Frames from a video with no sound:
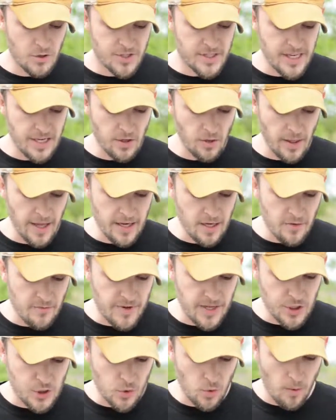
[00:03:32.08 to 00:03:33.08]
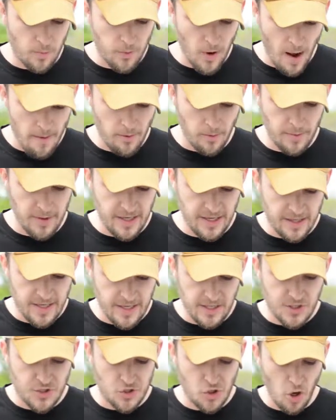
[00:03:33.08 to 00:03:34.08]
single individual probably
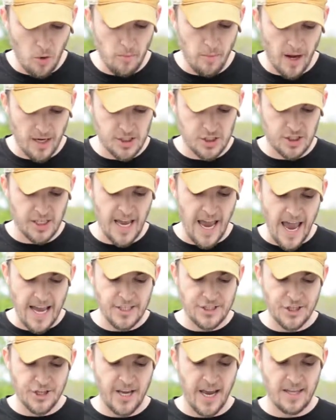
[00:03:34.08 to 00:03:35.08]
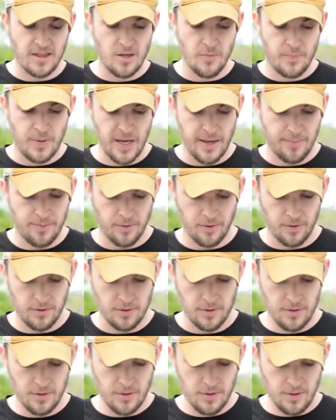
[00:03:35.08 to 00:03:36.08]
did so much to educate the people
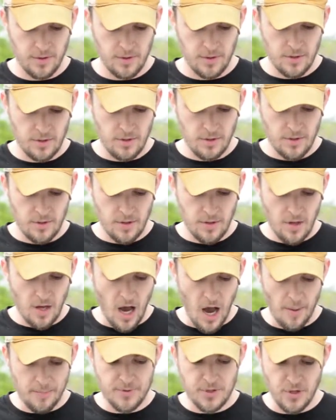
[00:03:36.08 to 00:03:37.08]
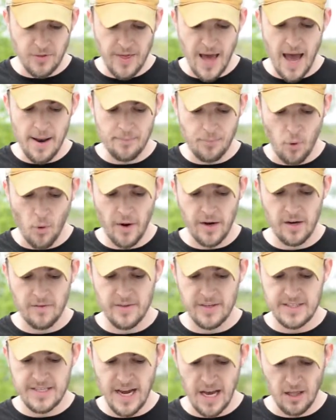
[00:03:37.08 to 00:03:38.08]
up to that point of
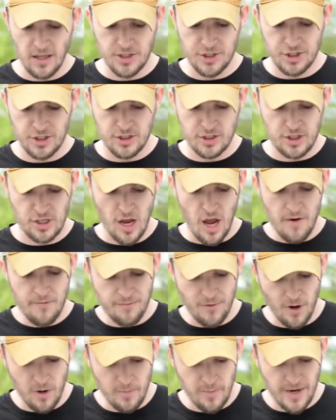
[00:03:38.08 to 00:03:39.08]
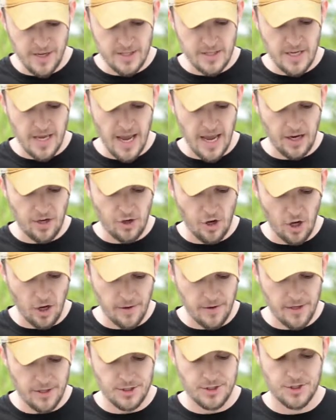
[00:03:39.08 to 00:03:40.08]
intelligence, firmness, and
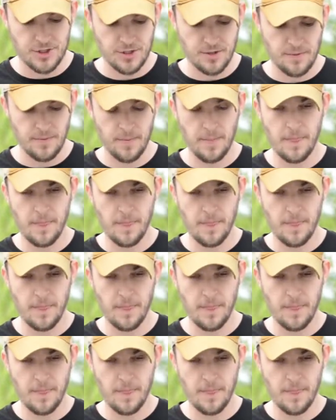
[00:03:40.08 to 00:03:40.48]
courage